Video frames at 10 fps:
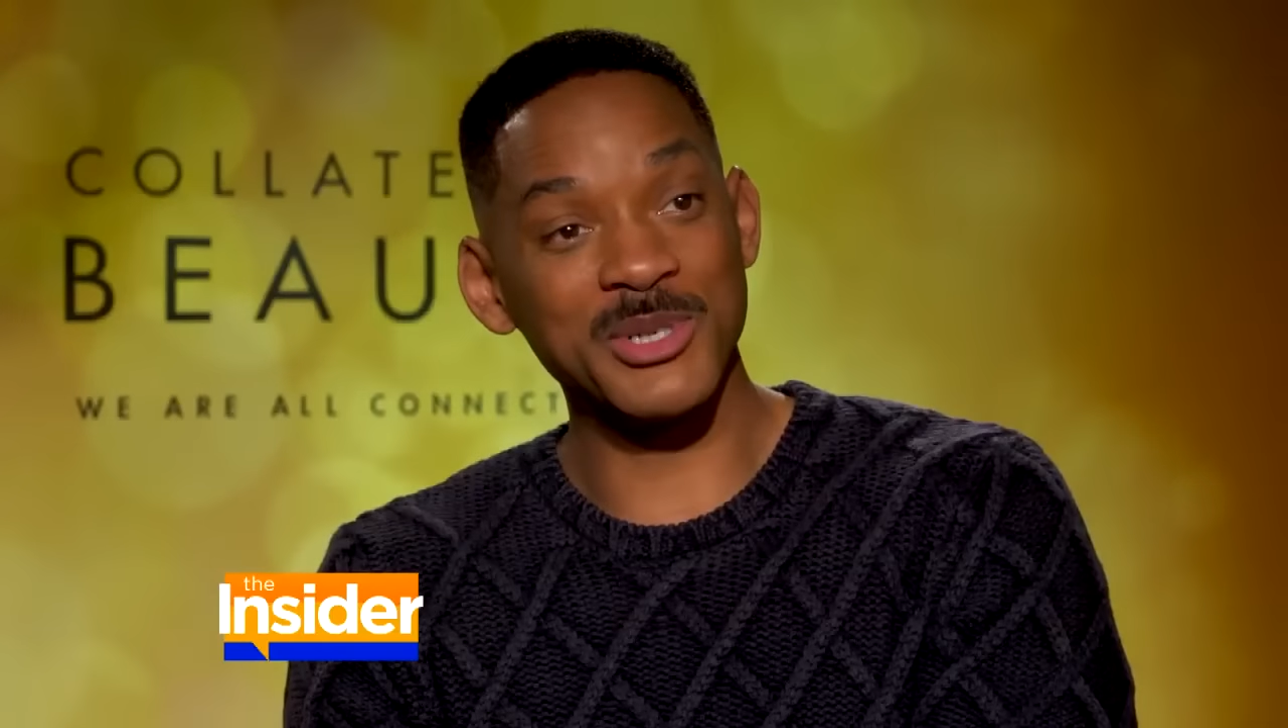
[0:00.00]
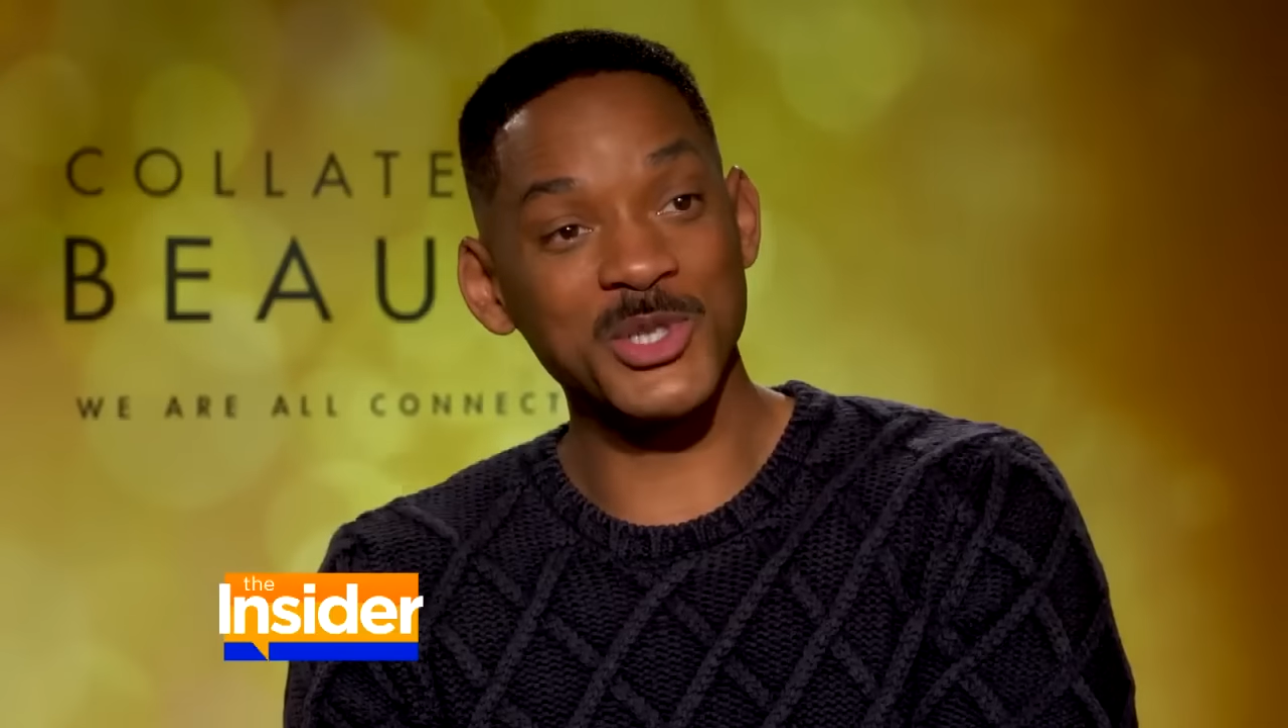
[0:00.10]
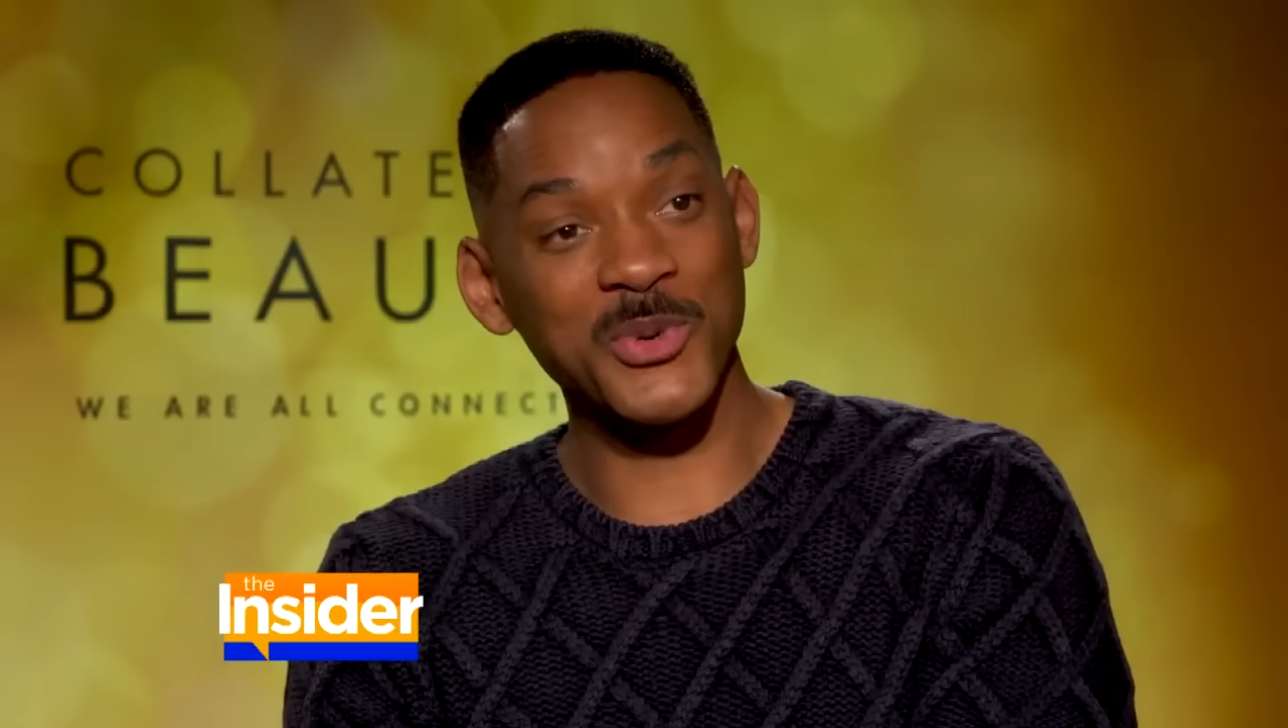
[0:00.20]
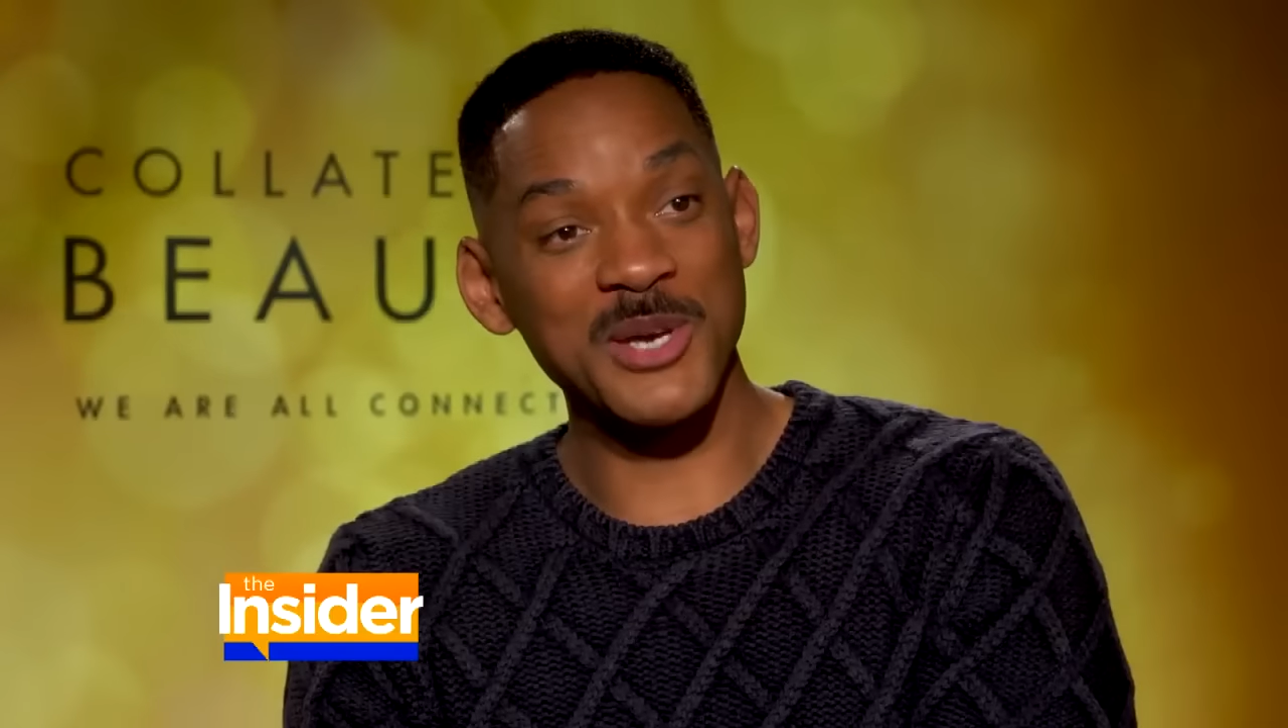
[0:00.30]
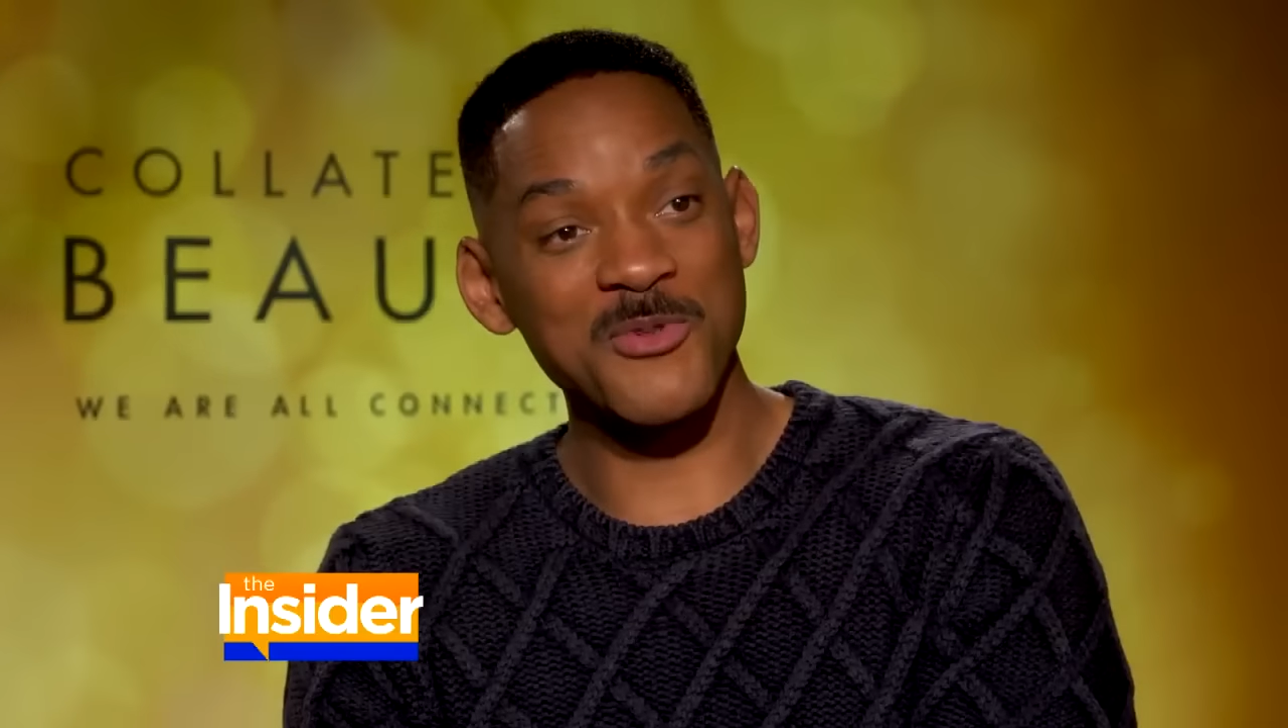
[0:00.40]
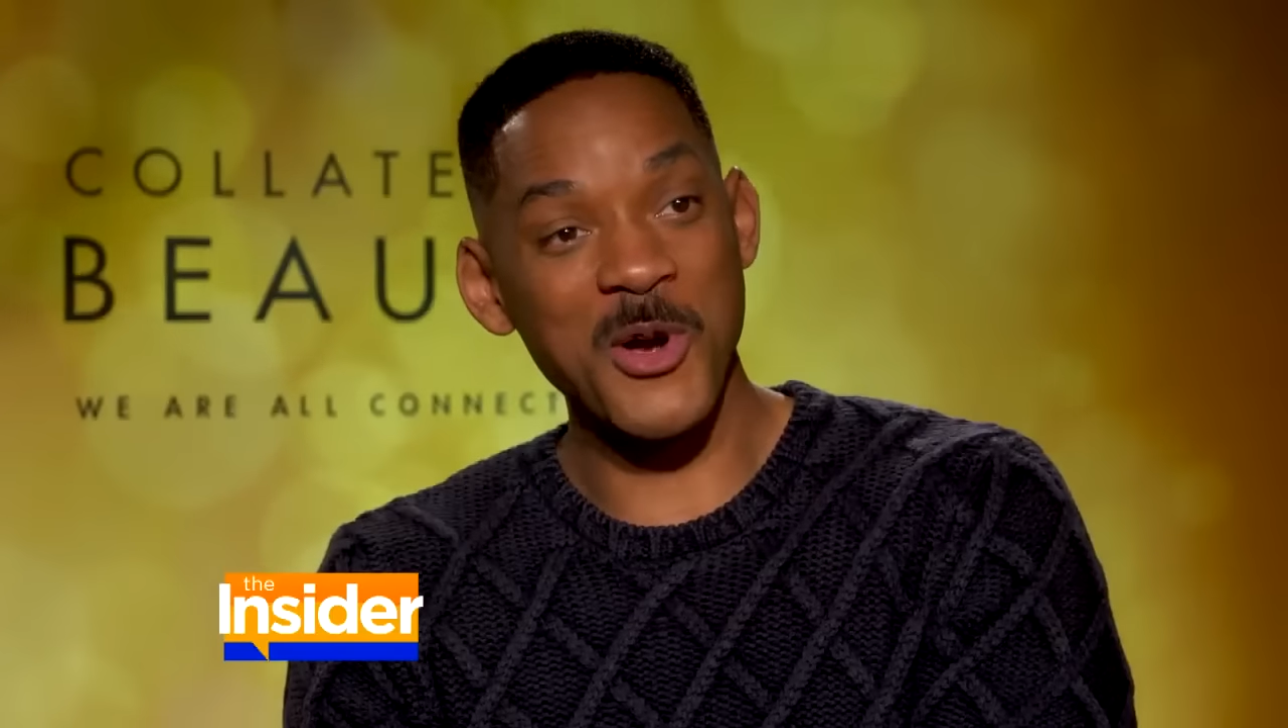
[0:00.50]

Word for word: between